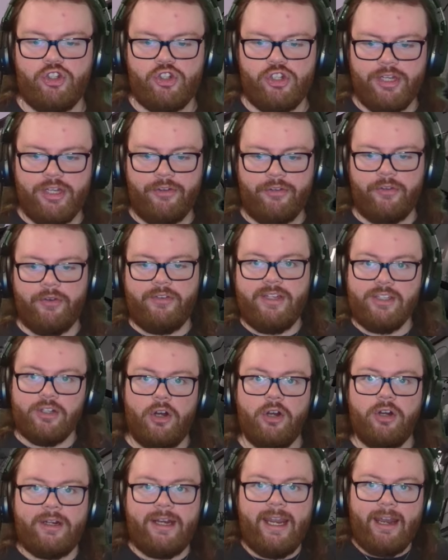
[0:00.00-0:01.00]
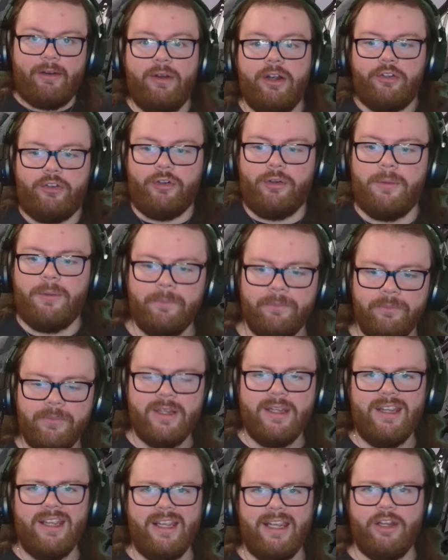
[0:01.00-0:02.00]
She is the DR character
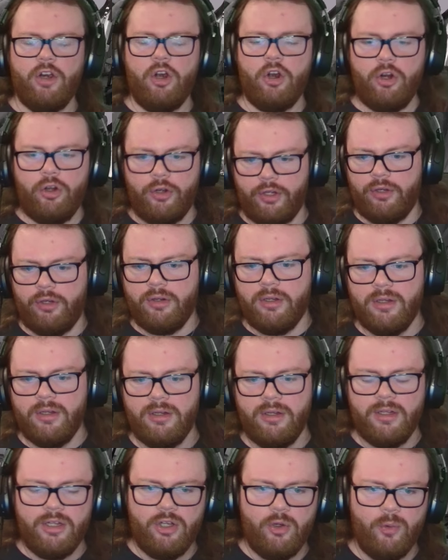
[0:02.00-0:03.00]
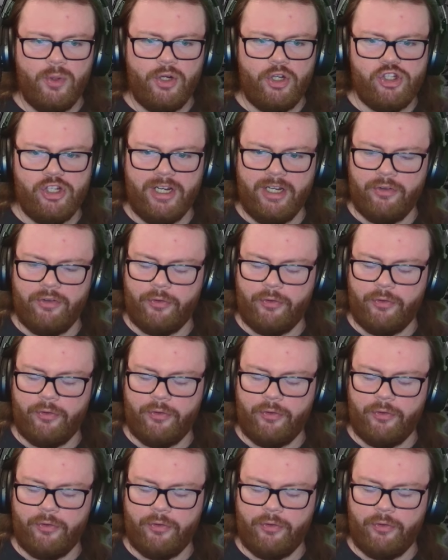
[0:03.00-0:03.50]
in Harding. What does she get?